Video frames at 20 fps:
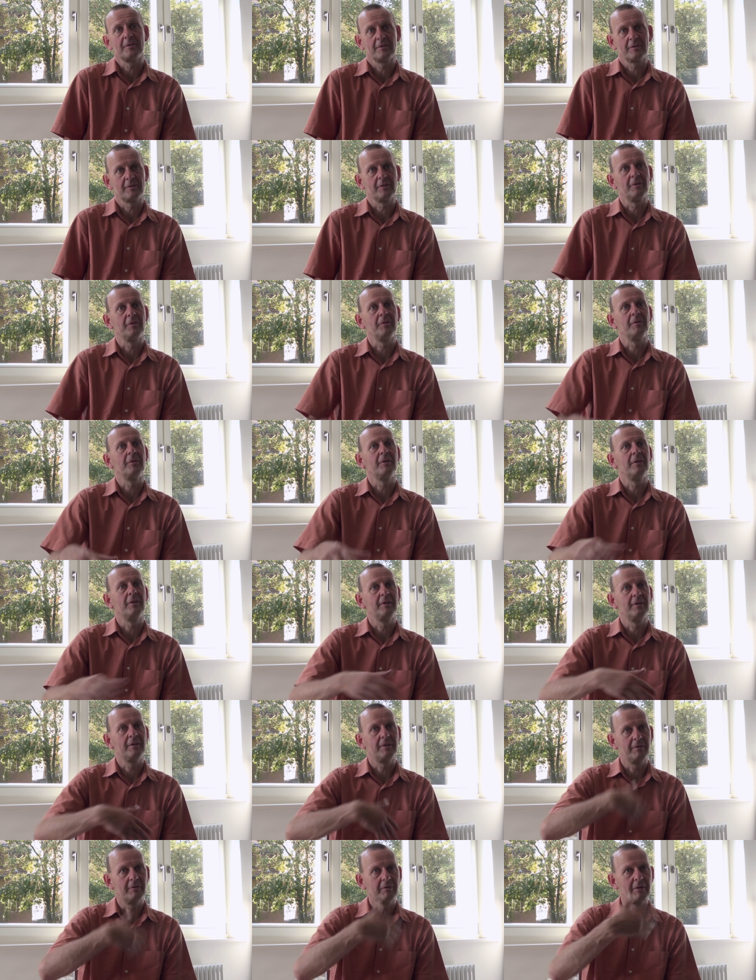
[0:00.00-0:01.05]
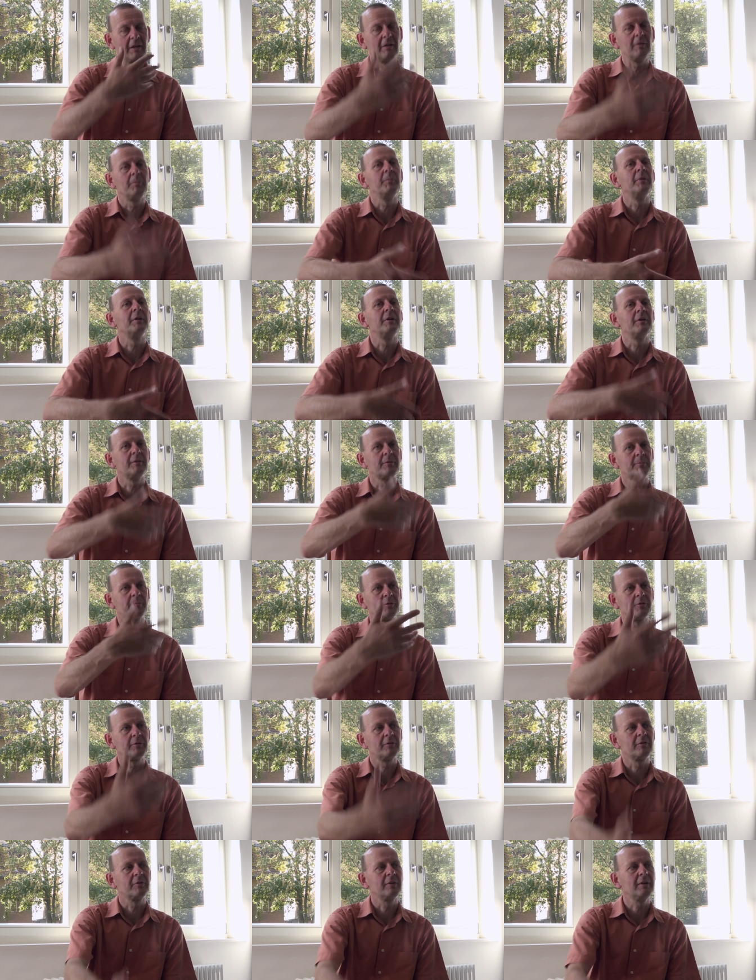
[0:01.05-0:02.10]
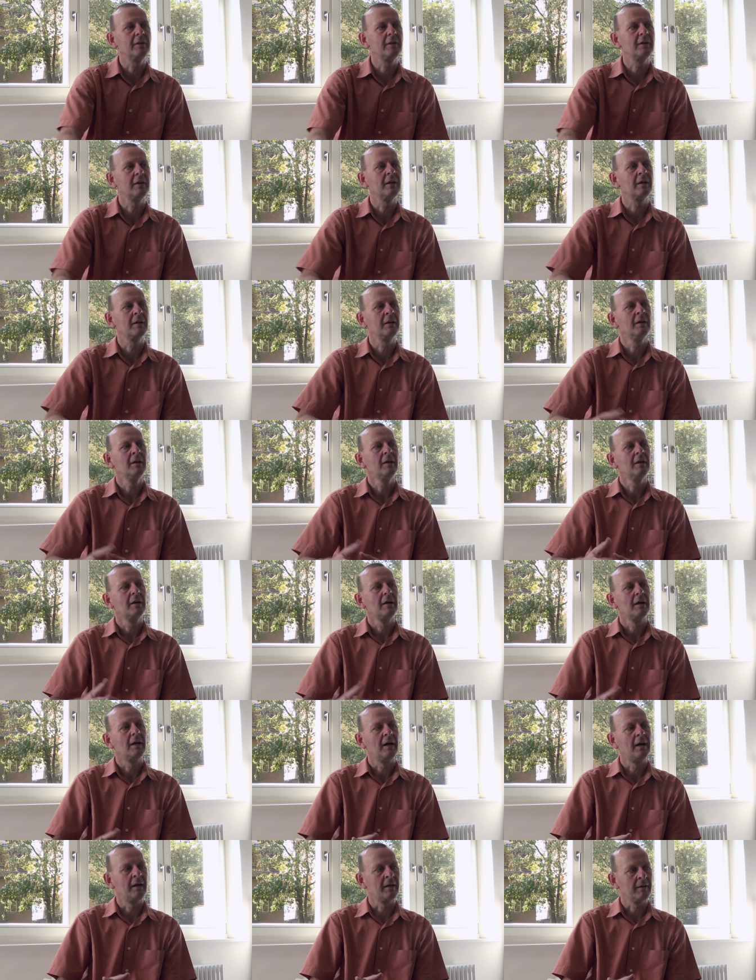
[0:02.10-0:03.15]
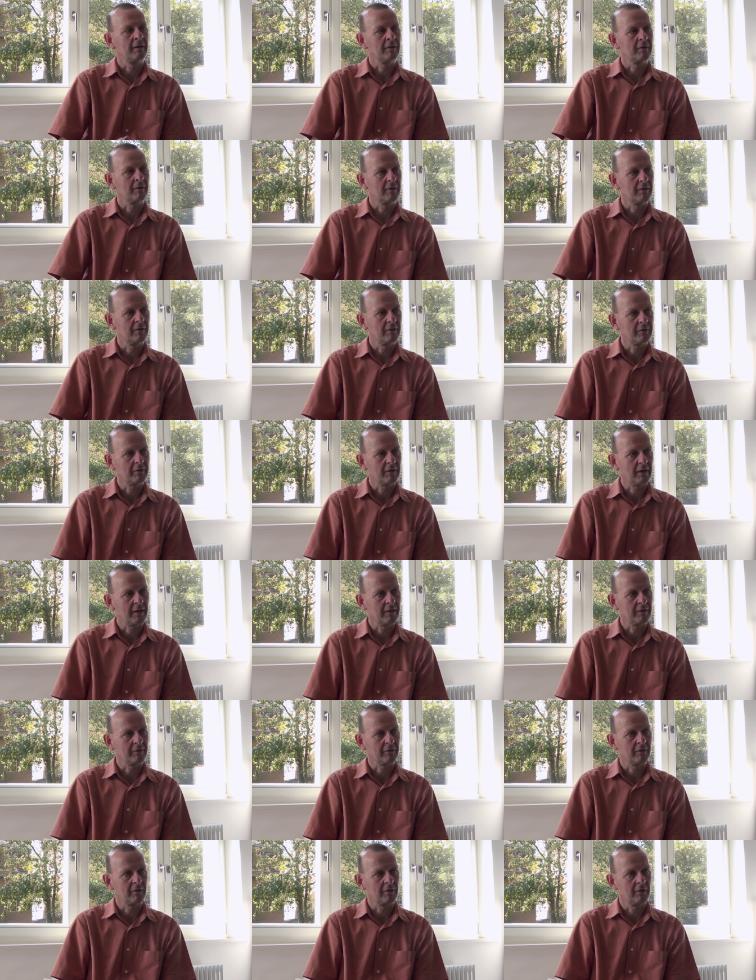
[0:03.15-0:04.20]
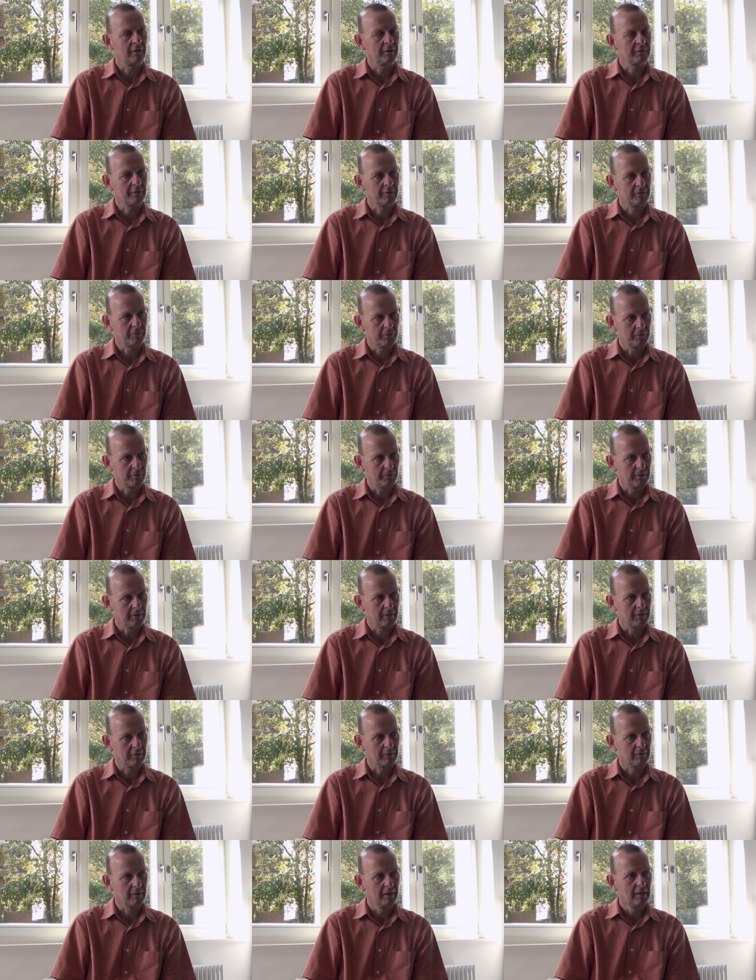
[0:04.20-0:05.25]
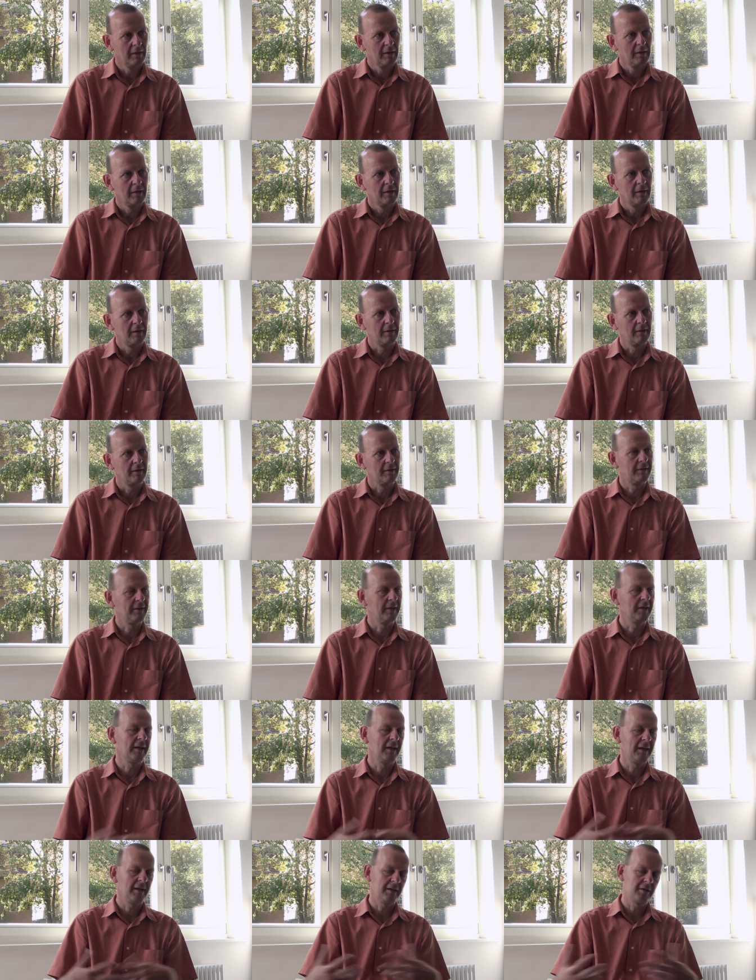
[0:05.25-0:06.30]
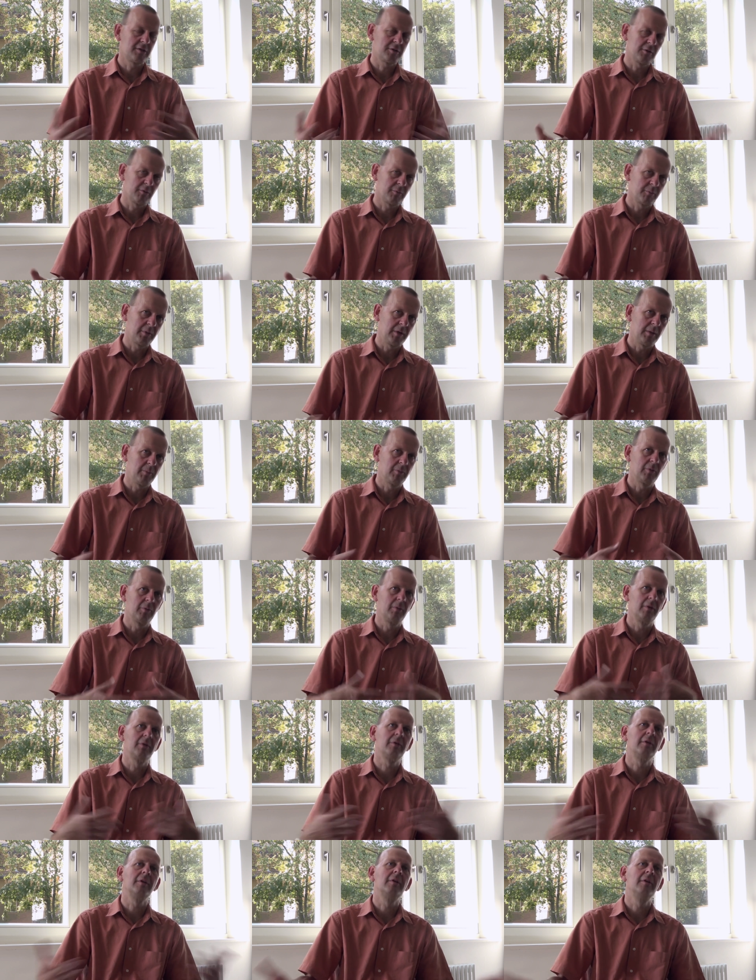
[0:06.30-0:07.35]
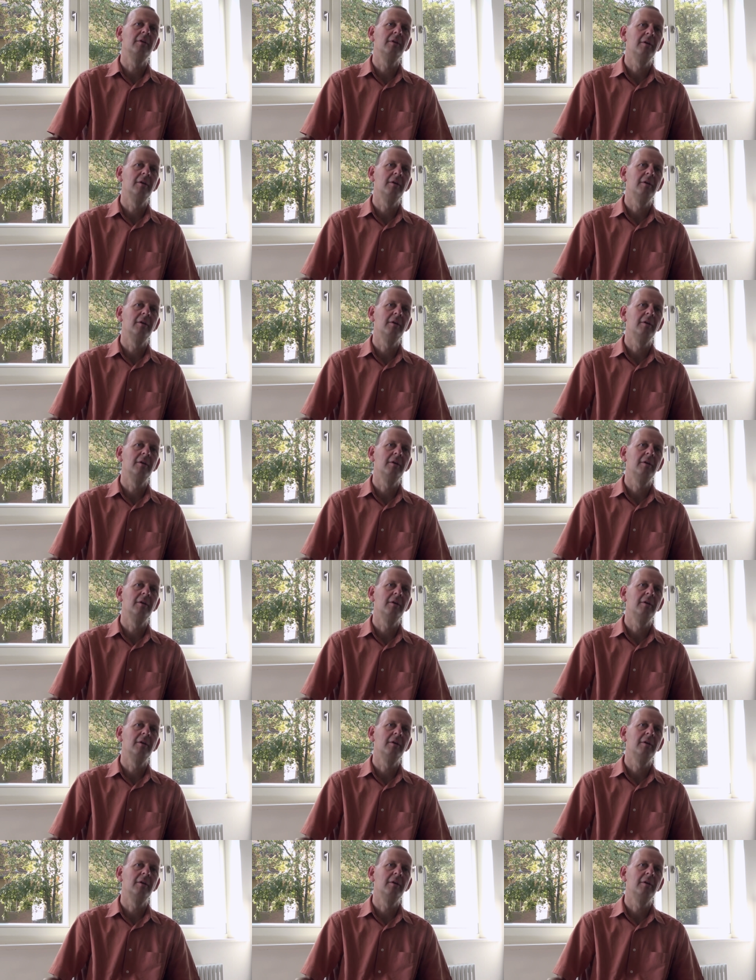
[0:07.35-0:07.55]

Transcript: So the development is proceeding, and this has a lot to do with the age of people, with the